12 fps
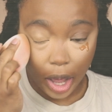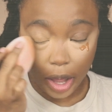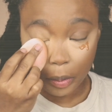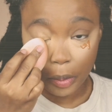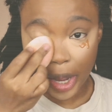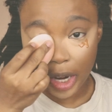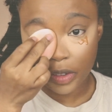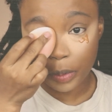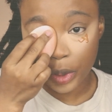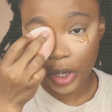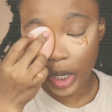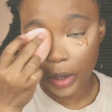I might have
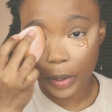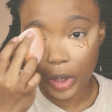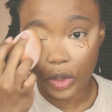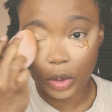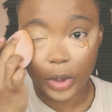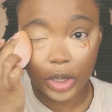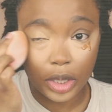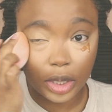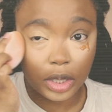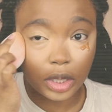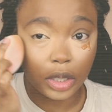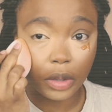put a bit too much
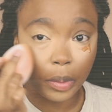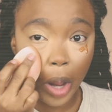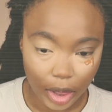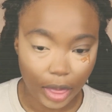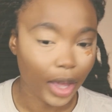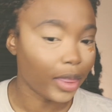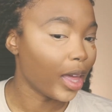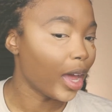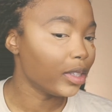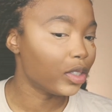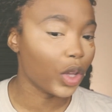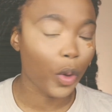concealer, but like
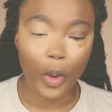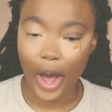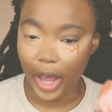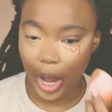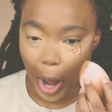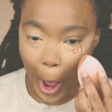that's so white.